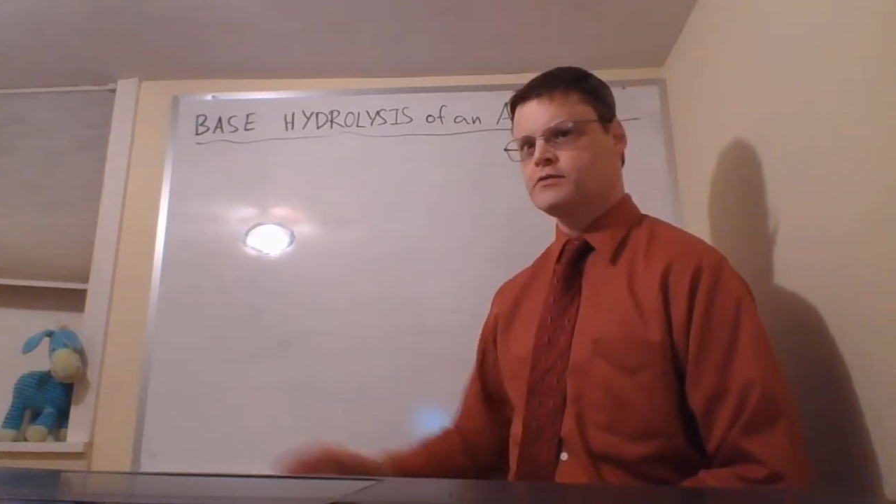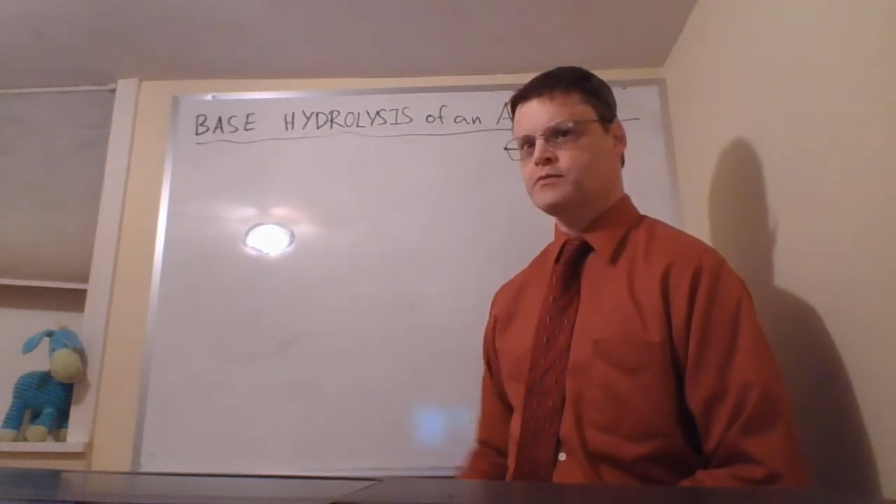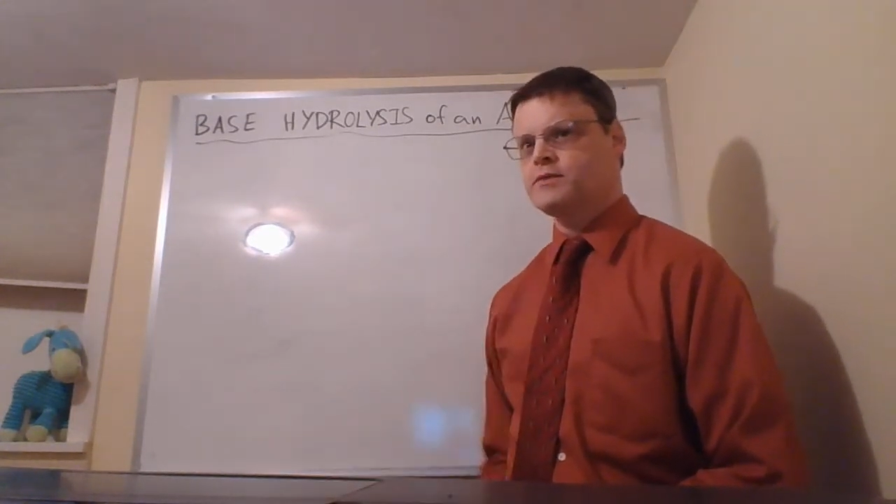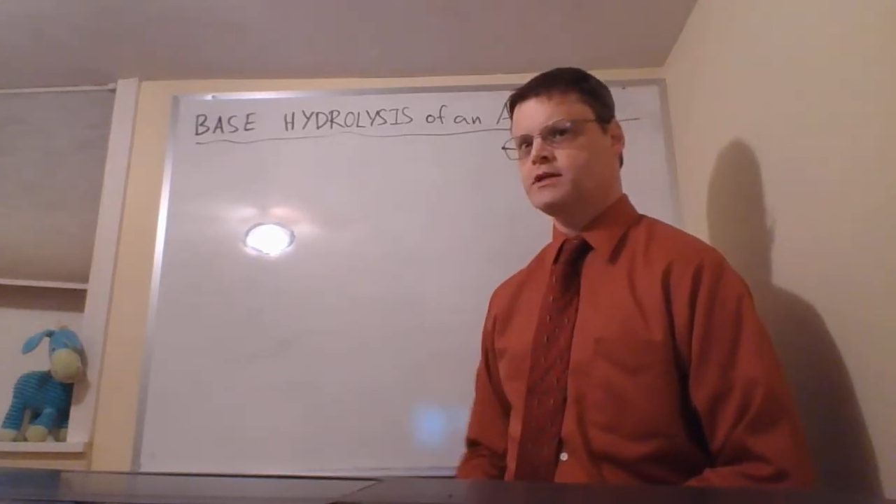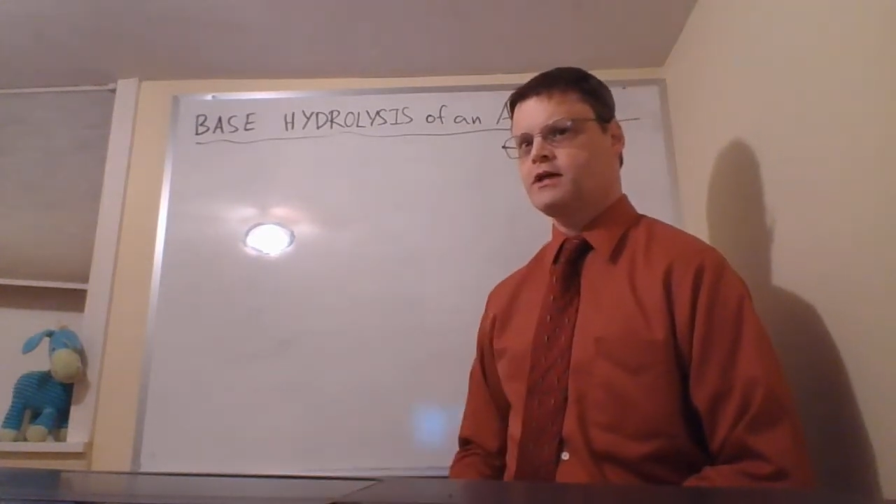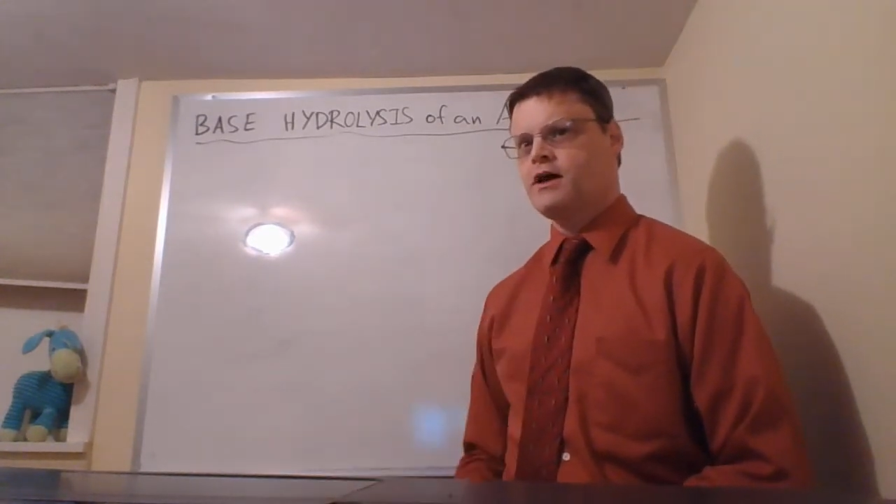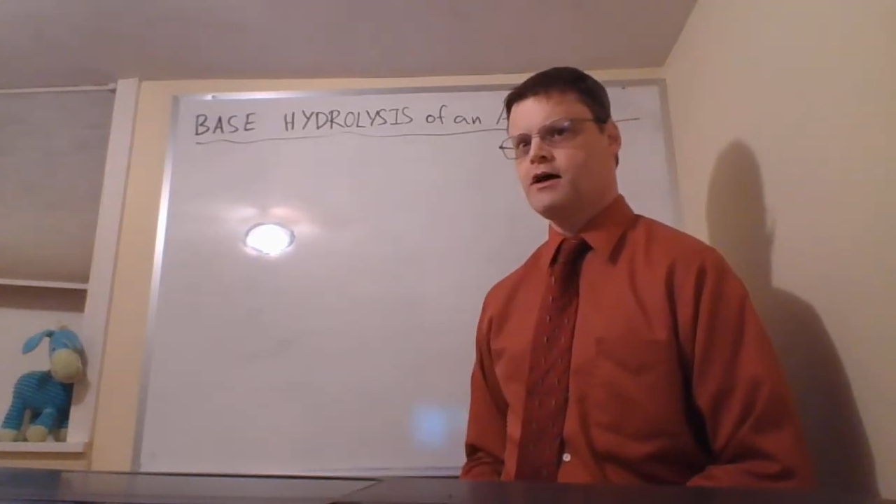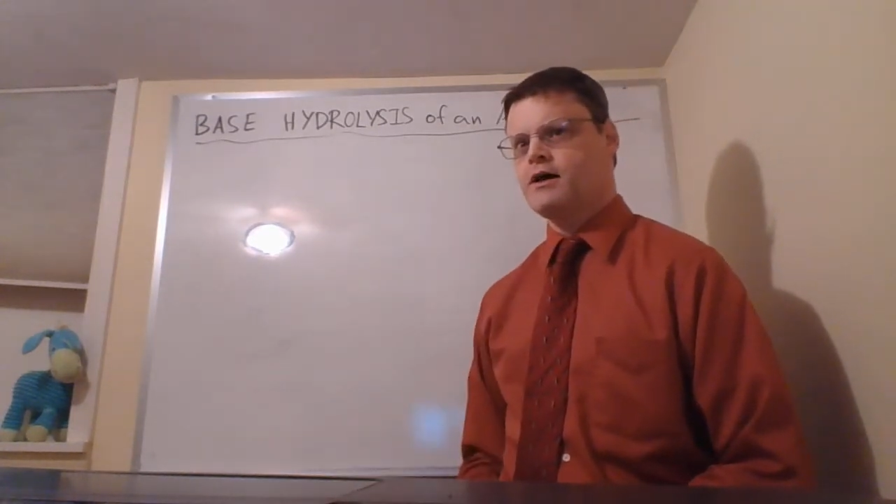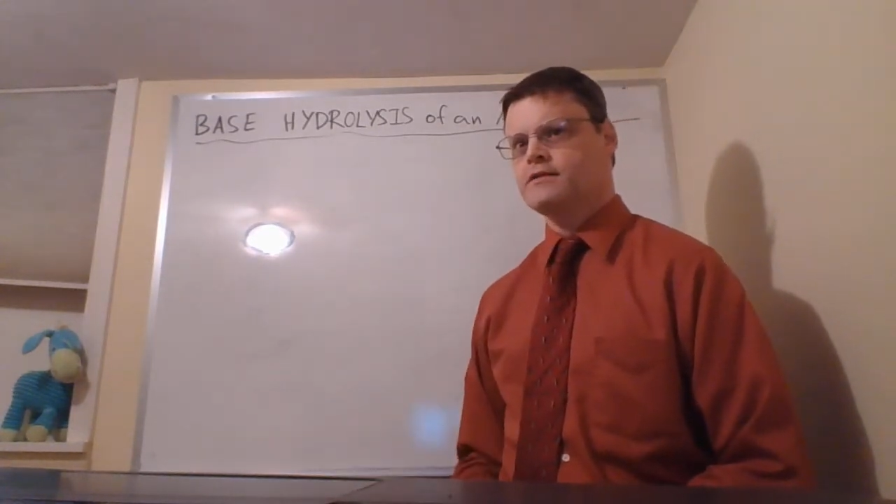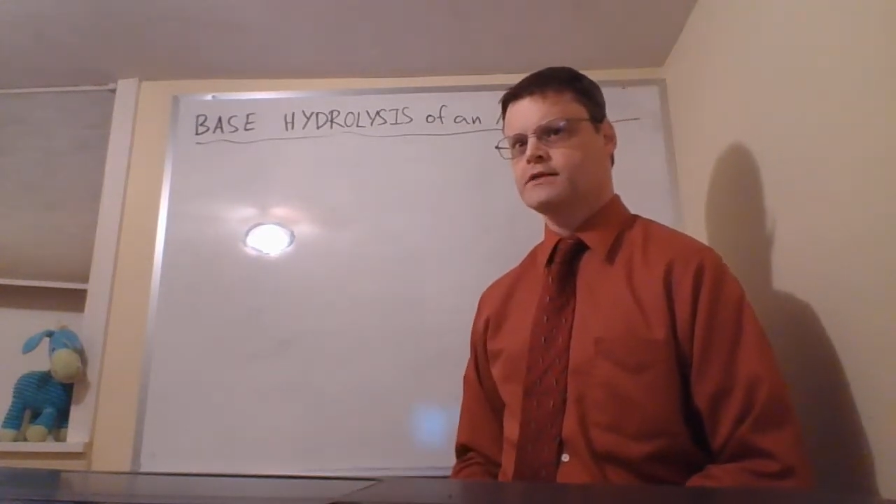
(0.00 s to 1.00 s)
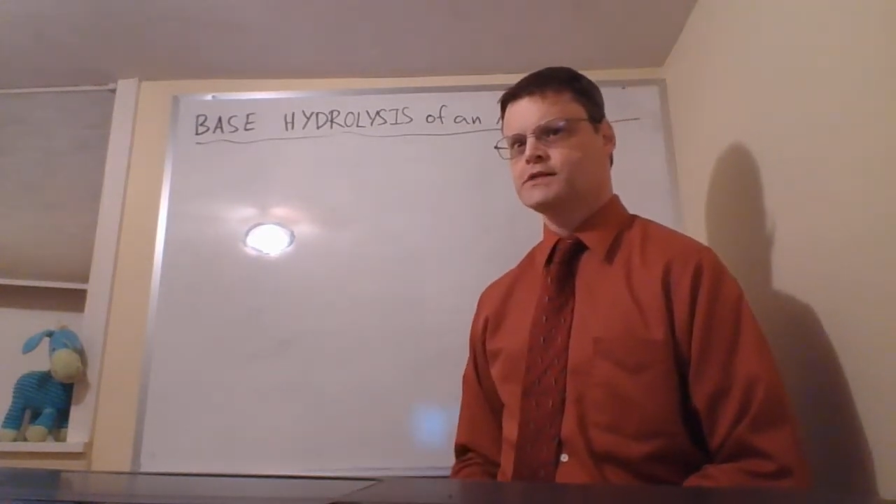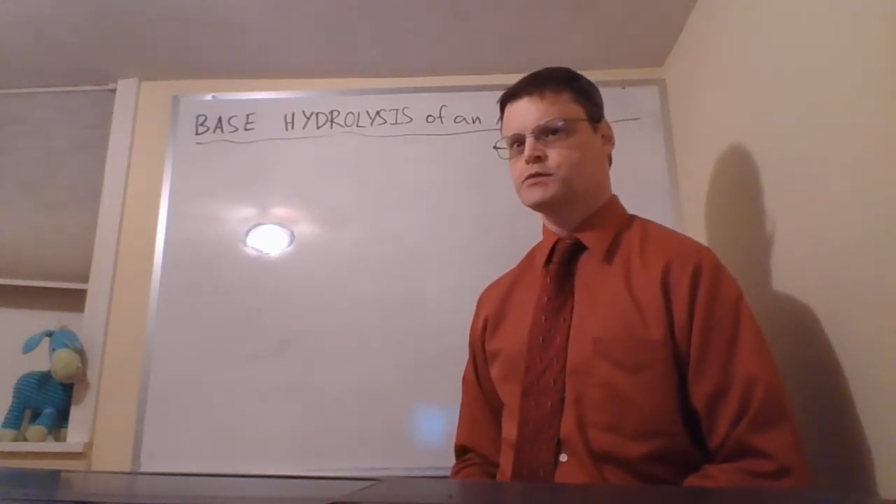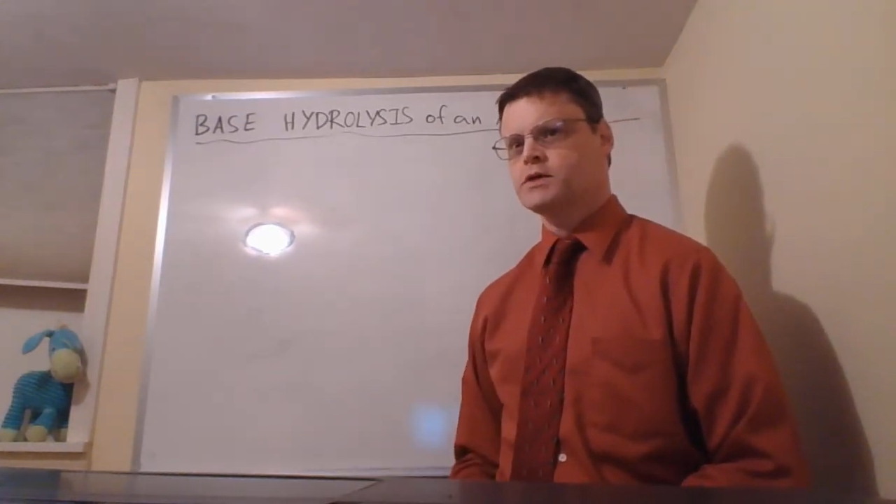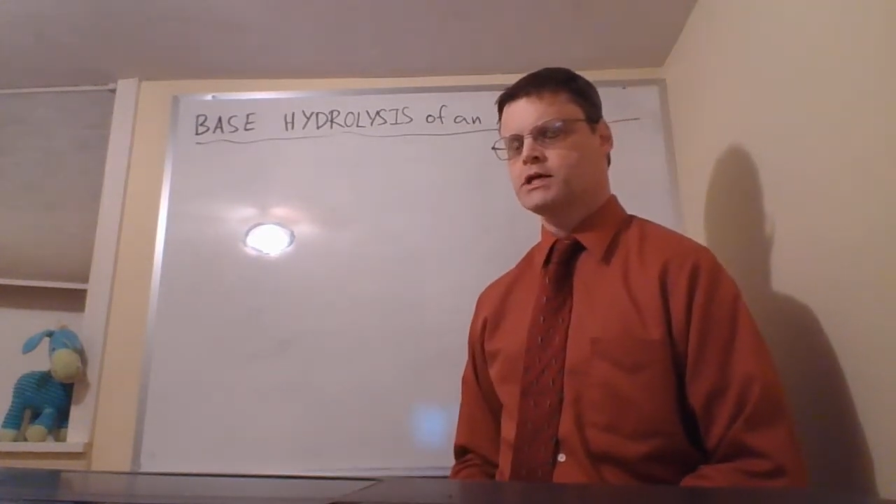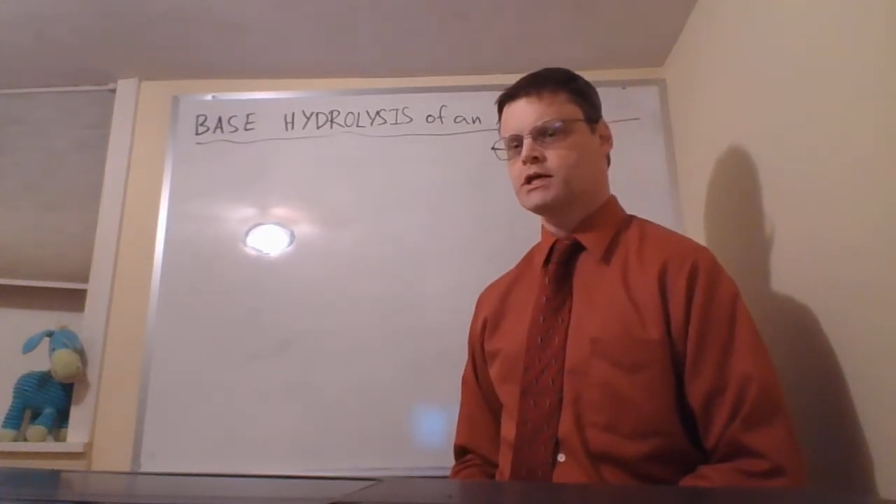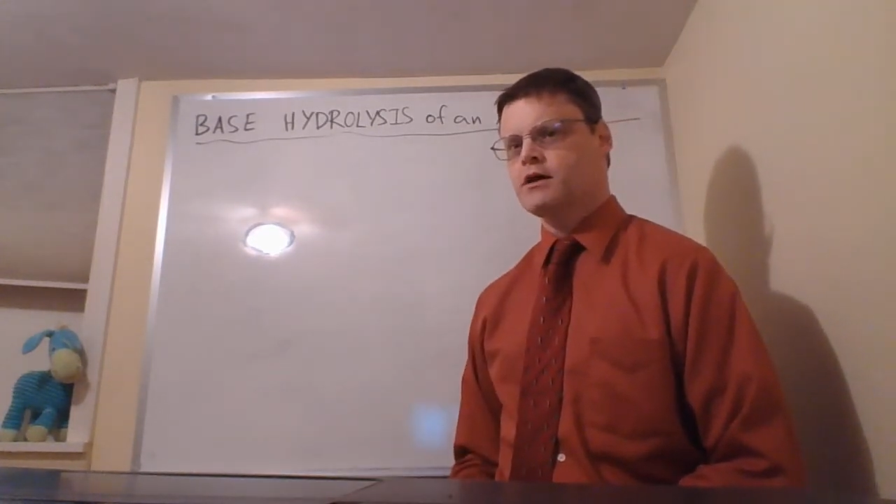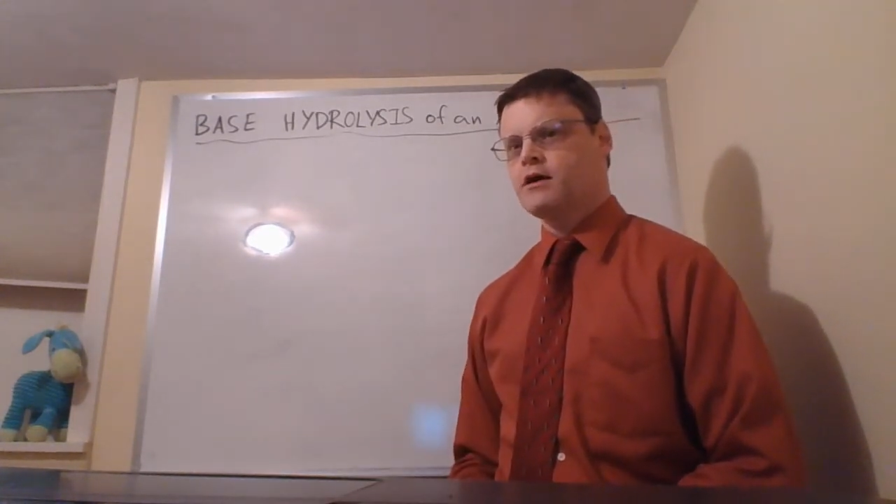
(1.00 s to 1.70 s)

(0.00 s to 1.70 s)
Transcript: me this week.